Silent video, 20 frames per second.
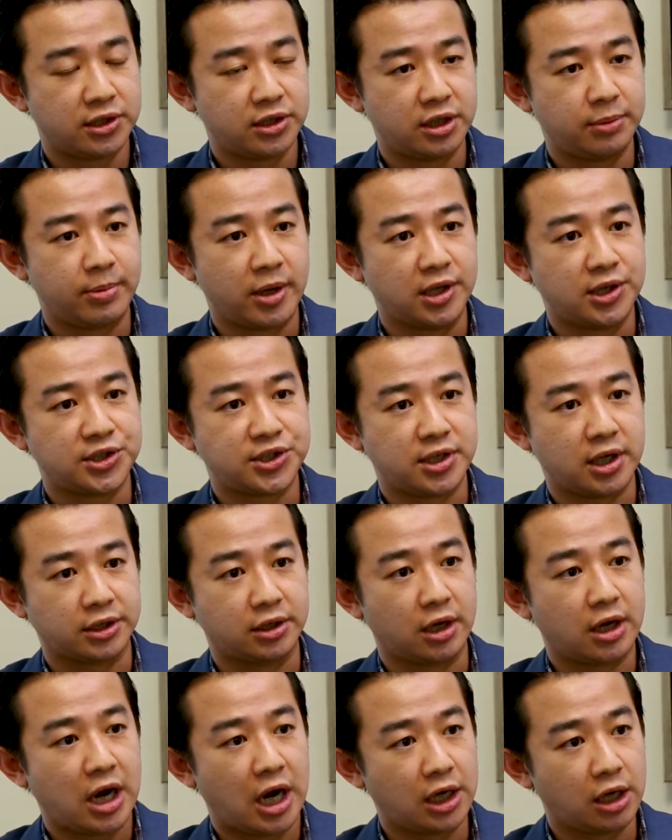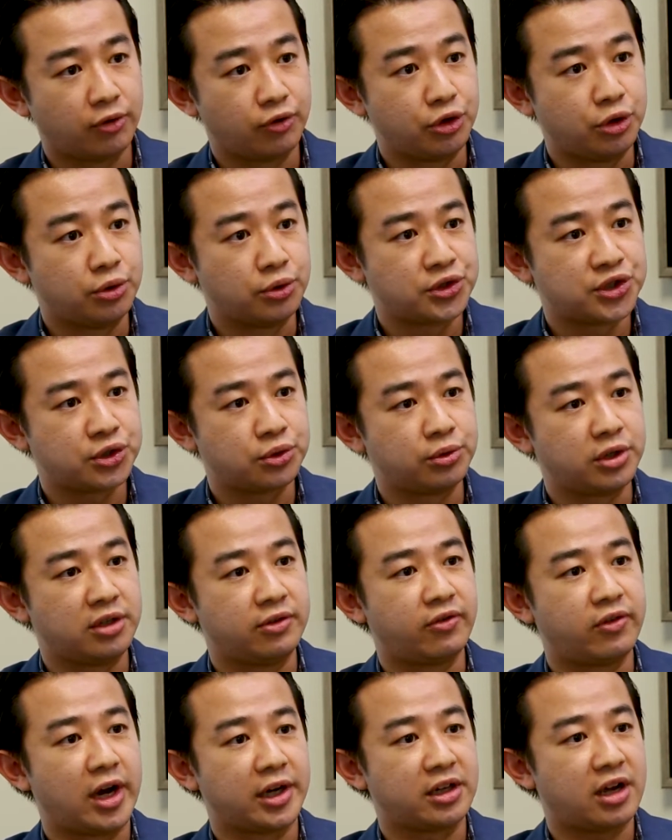depends on the cutoff used to
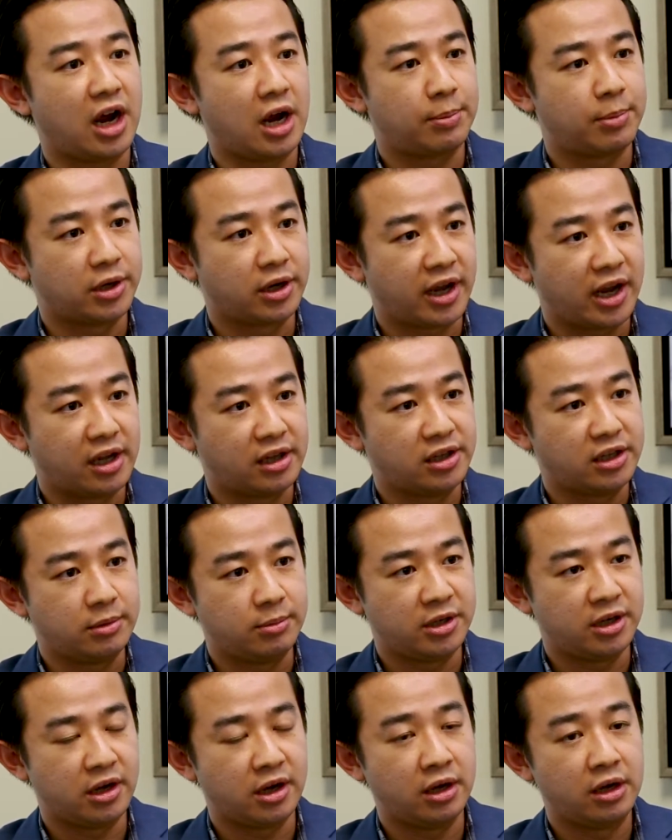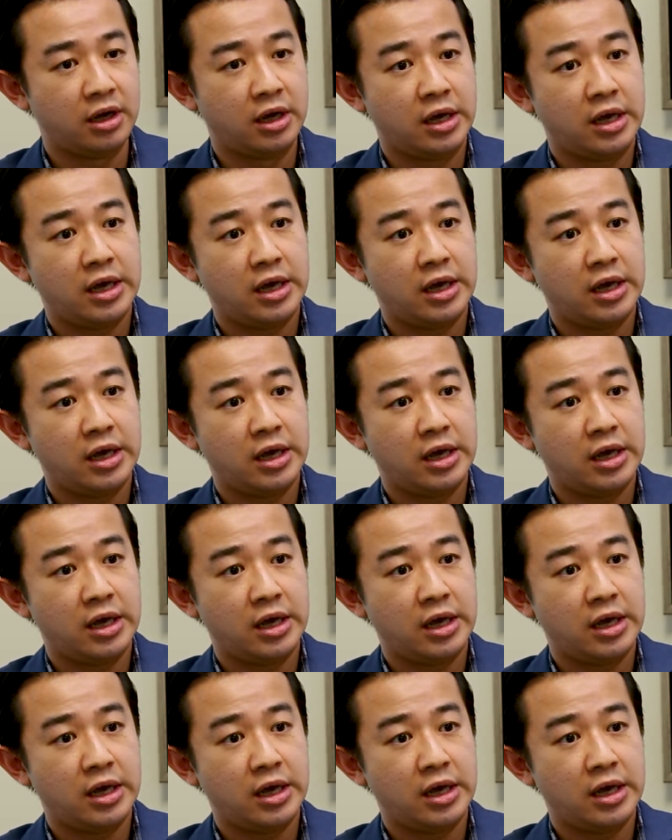define hyperkalemia,